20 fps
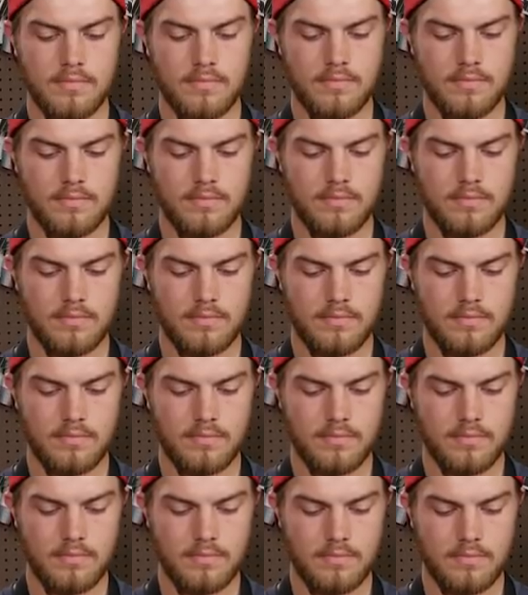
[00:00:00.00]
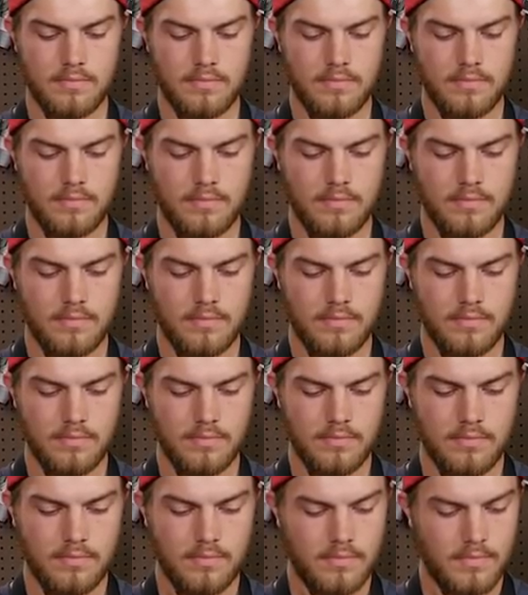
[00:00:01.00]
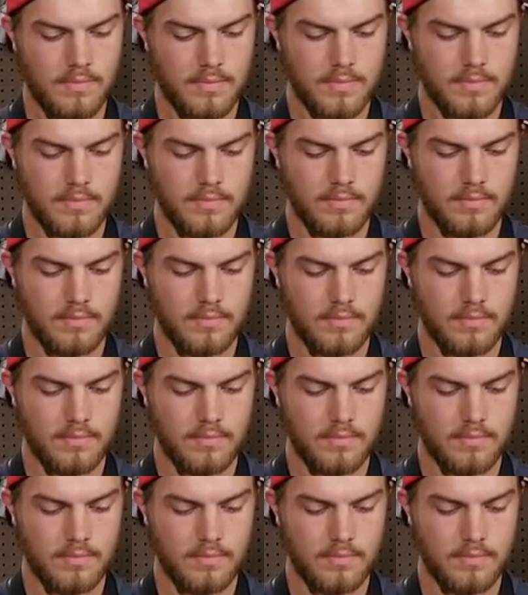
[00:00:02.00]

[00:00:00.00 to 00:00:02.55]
[no speech]